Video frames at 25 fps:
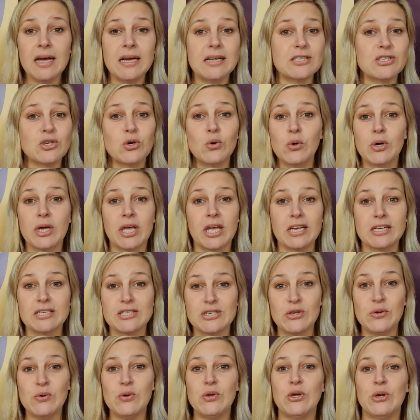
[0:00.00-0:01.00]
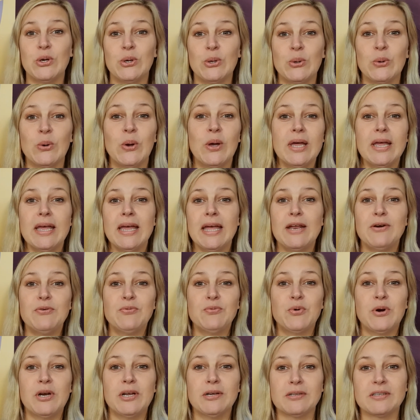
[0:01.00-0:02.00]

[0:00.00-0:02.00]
talking to you in real